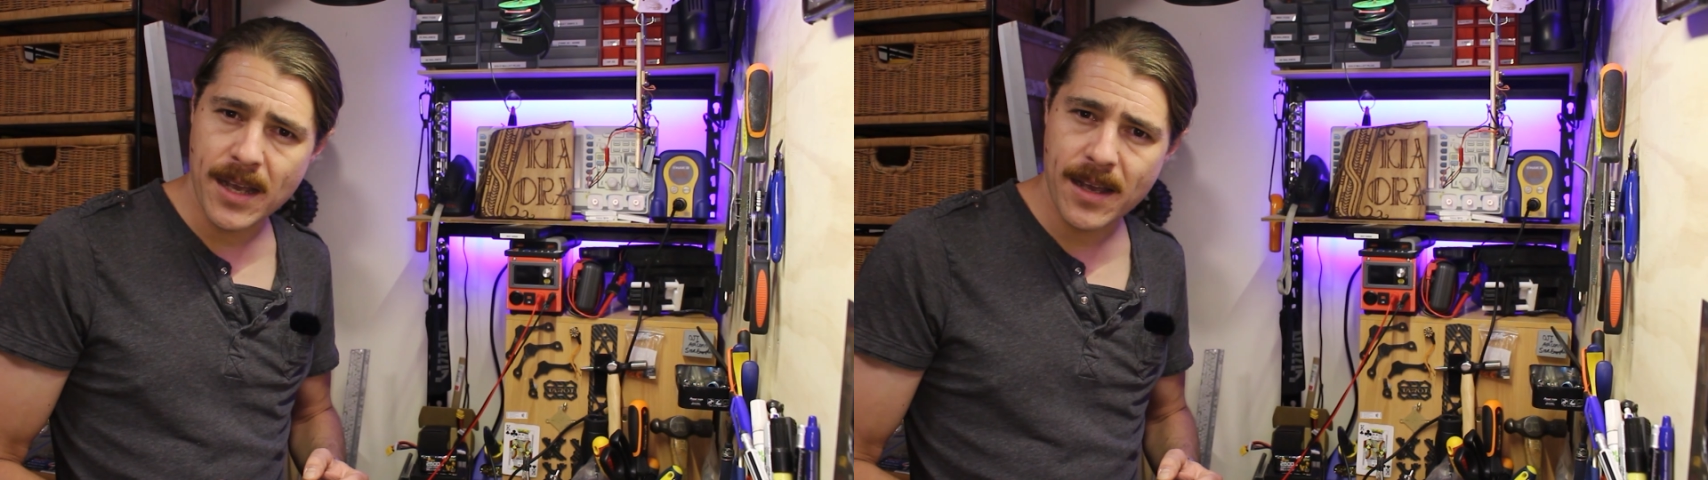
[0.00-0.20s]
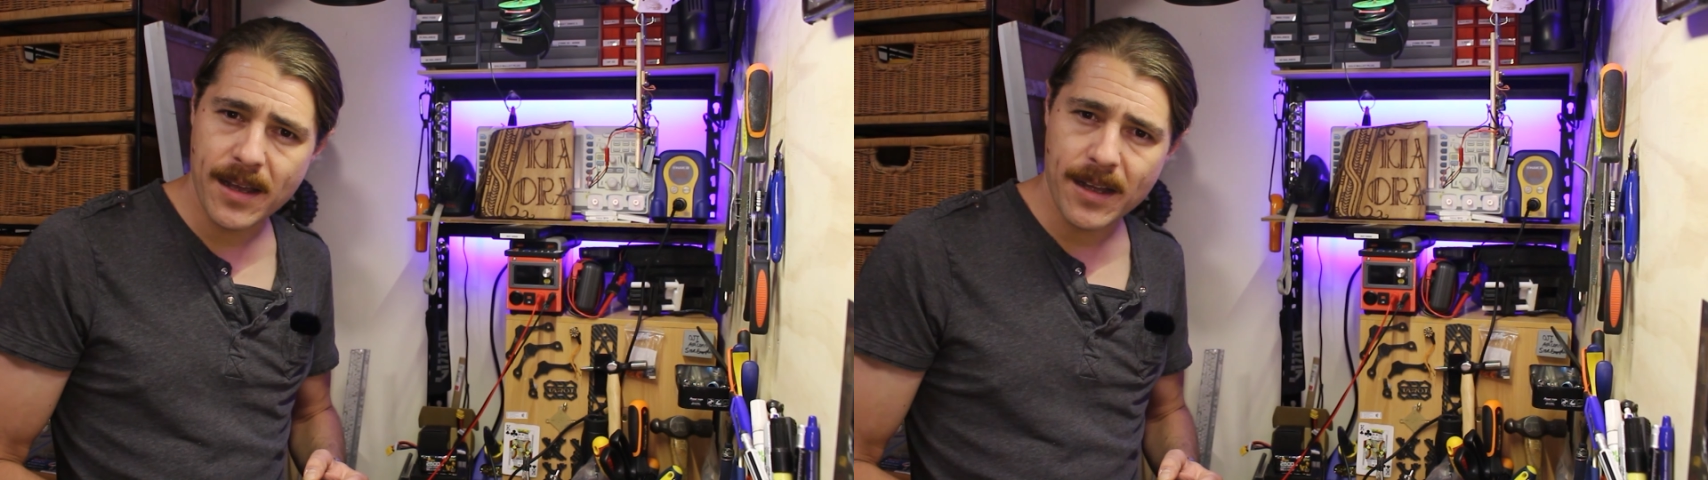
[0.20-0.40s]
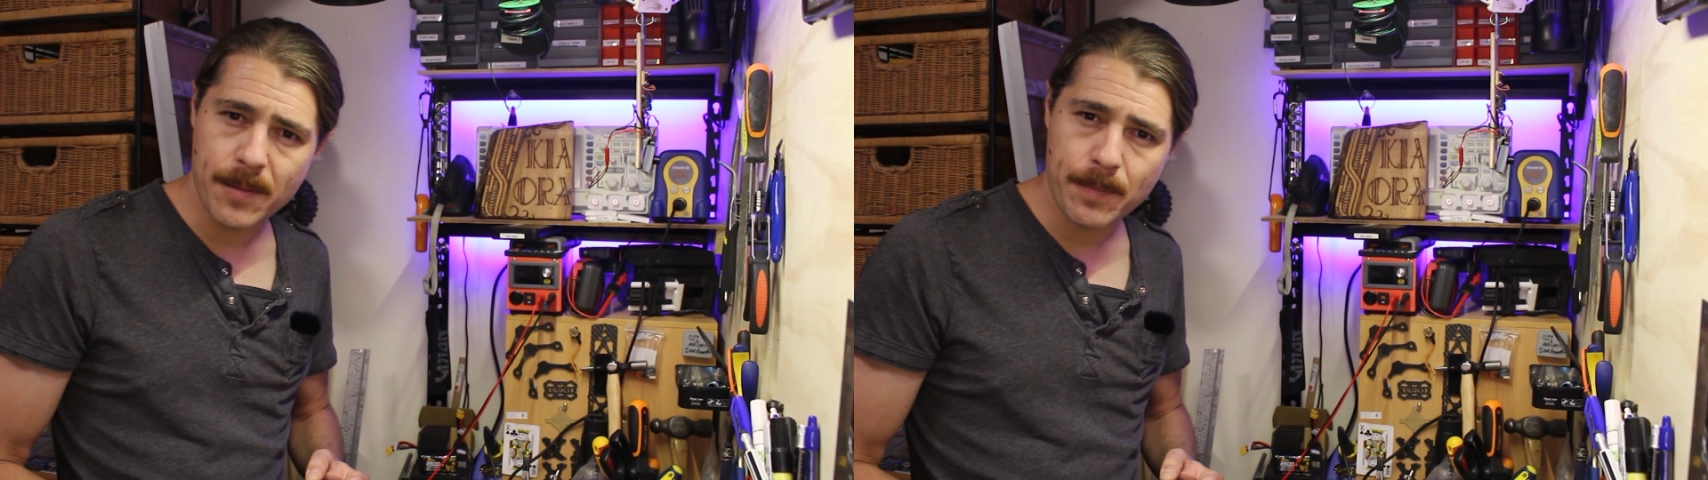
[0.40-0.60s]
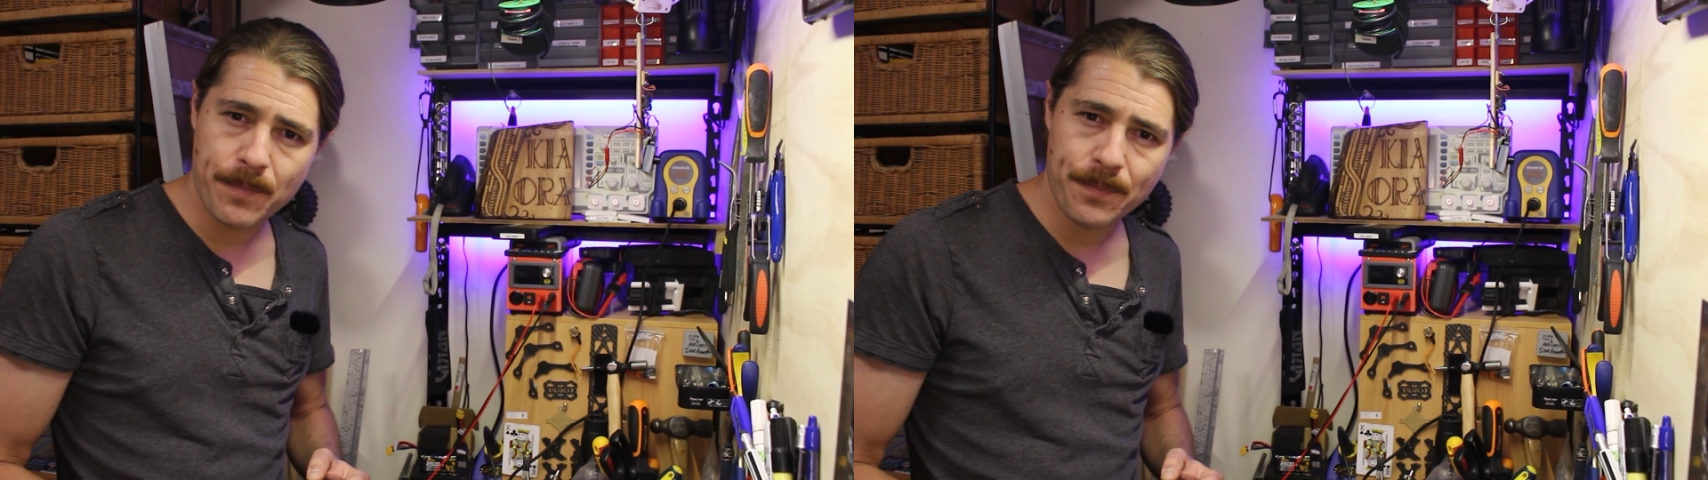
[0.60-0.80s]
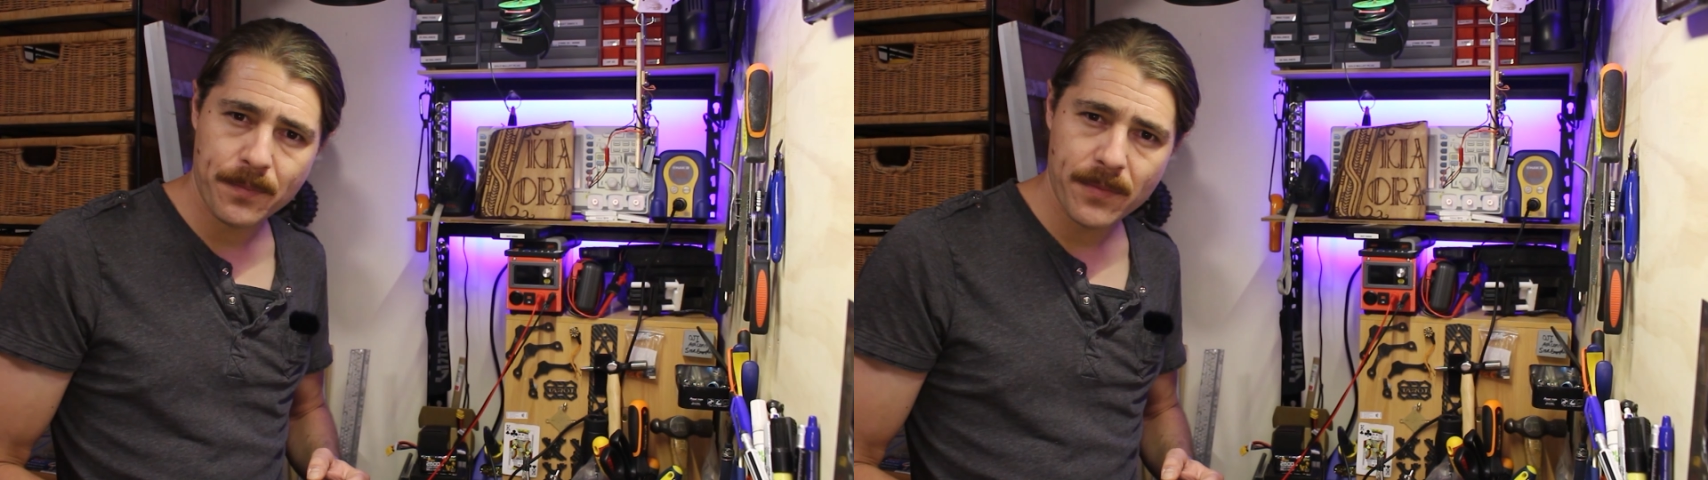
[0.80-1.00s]

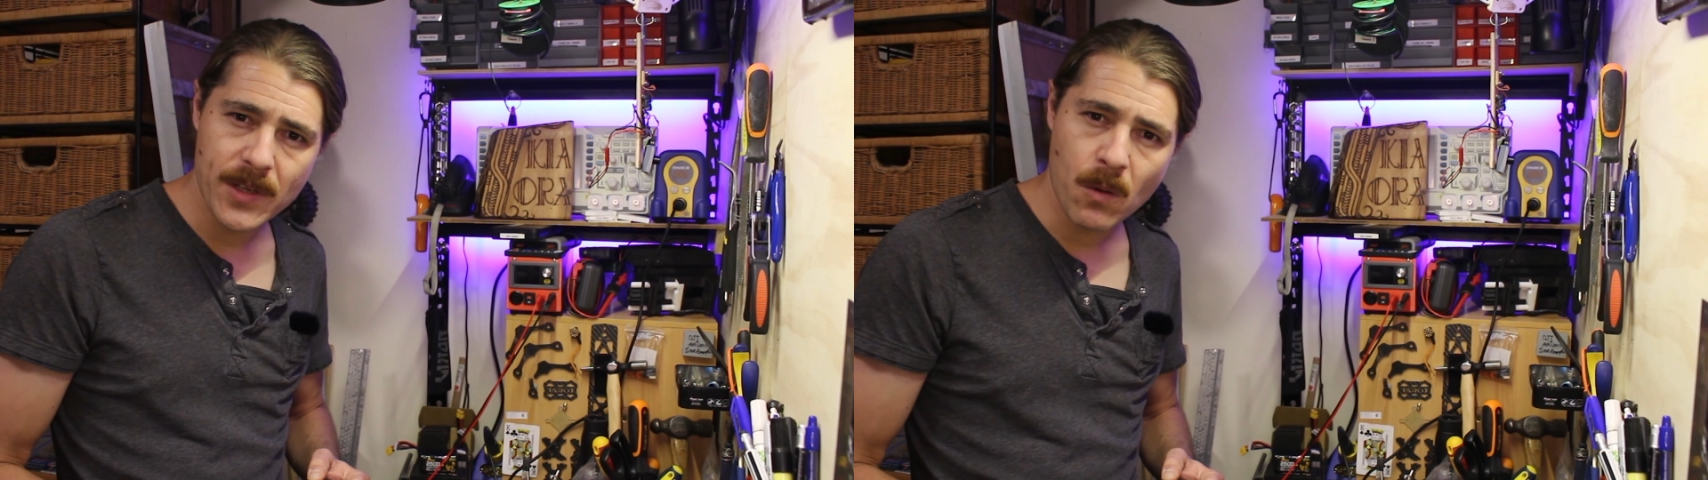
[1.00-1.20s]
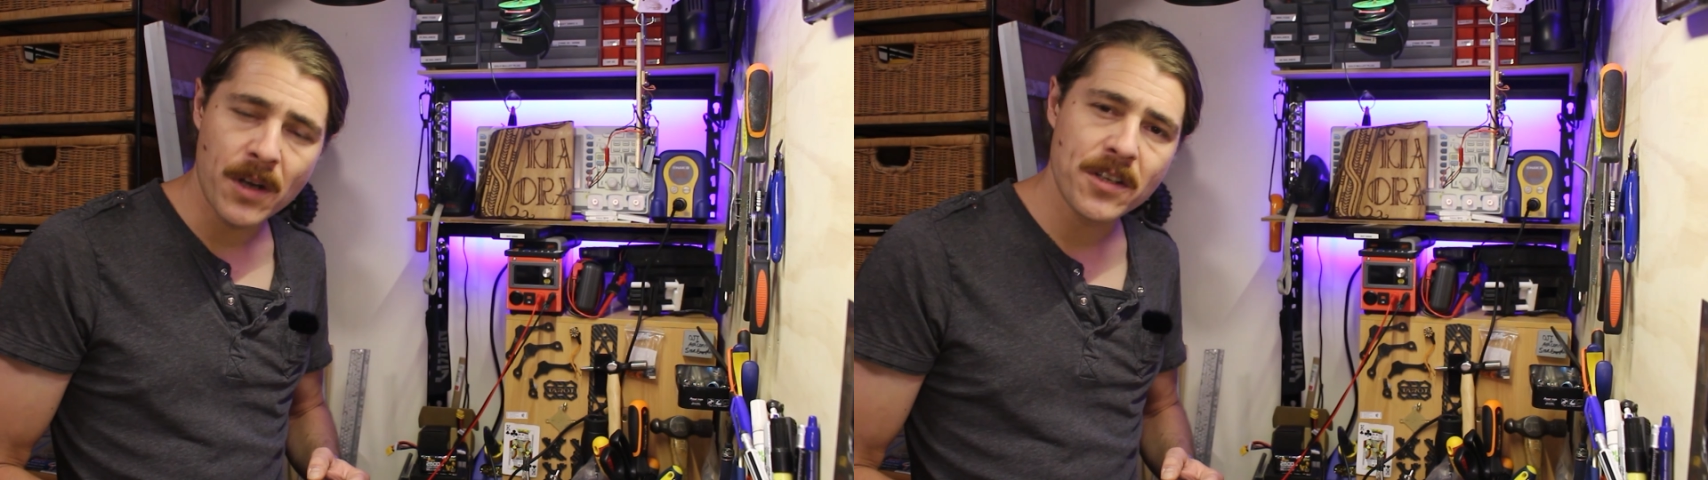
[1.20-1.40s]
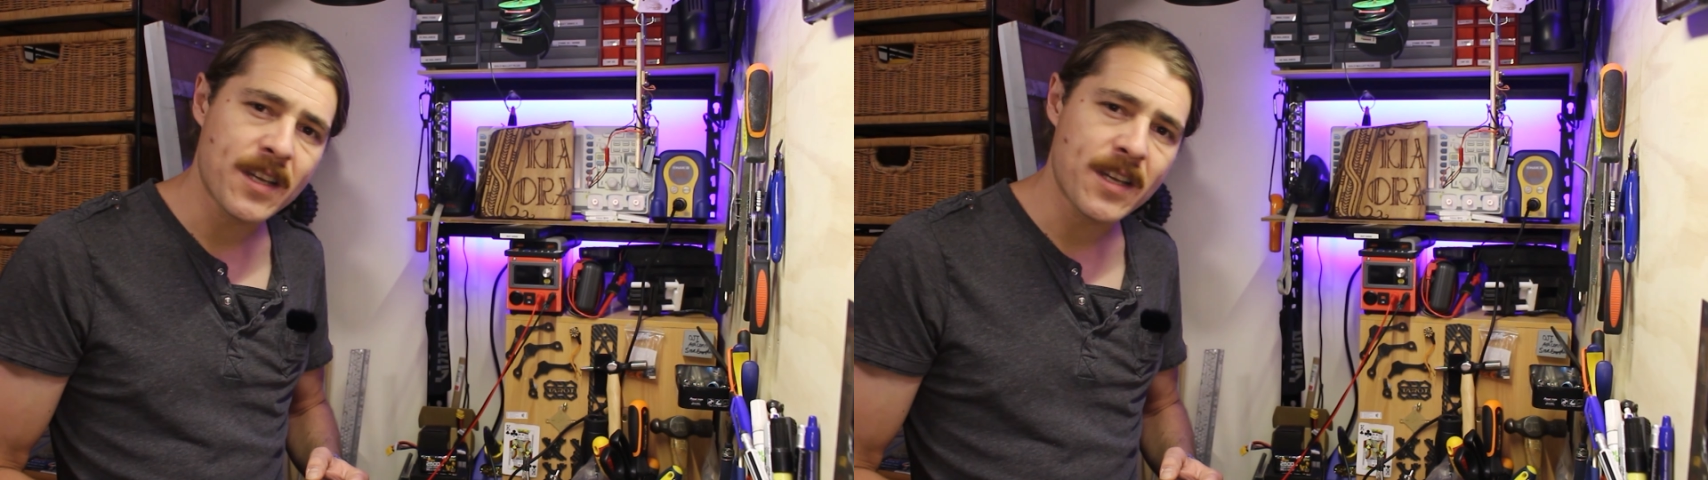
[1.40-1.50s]
one